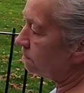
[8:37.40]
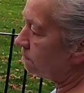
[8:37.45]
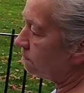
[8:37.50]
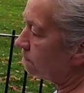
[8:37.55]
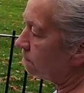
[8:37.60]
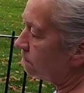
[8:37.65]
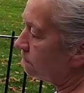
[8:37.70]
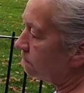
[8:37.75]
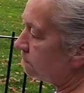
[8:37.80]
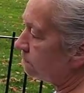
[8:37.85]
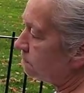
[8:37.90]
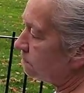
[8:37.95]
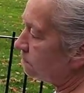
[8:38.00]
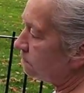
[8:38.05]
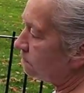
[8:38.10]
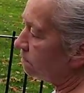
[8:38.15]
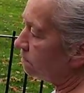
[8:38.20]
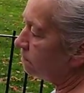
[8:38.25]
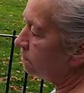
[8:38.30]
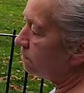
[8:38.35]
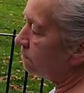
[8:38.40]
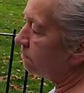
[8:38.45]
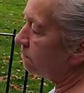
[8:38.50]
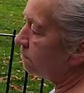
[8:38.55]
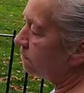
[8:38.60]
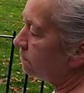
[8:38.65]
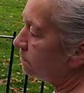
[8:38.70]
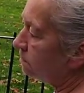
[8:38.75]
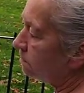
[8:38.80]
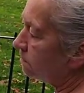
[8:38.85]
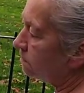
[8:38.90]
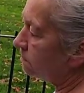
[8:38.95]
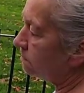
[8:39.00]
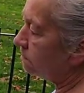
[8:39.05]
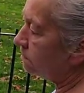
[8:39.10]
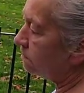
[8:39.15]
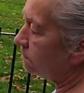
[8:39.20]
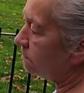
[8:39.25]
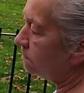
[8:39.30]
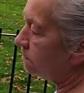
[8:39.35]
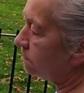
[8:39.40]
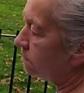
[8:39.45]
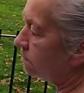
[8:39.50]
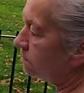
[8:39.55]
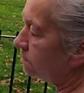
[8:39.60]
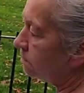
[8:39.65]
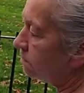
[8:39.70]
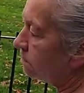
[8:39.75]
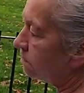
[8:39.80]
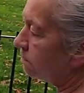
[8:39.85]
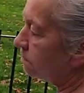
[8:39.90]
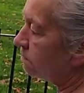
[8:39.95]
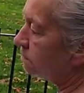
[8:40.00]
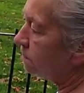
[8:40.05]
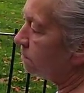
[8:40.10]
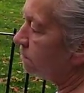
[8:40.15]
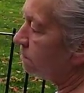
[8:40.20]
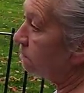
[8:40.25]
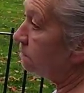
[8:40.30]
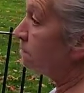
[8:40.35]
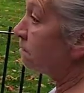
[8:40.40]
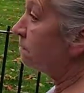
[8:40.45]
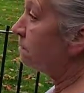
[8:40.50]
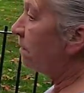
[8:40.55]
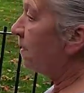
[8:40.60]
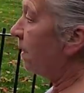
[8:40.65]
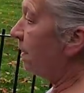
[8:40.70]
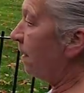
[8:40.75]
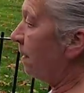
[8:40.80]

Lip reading: [no speech]